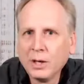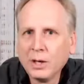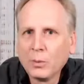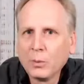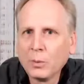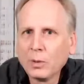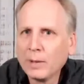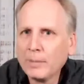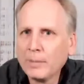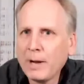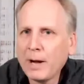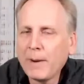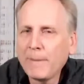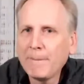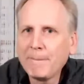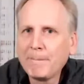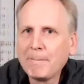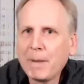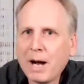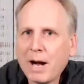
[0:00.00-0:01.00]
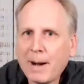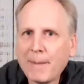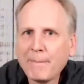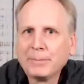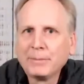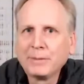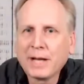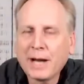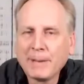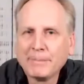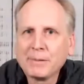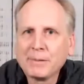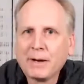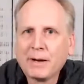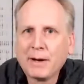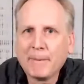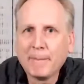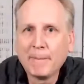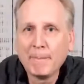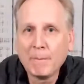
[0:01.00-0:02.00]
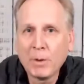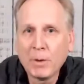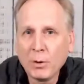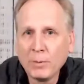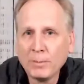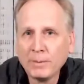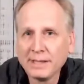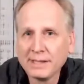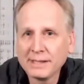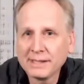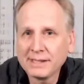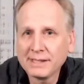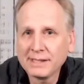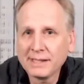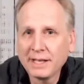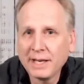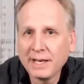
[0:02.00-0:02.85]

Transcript: what about Bob type of moments,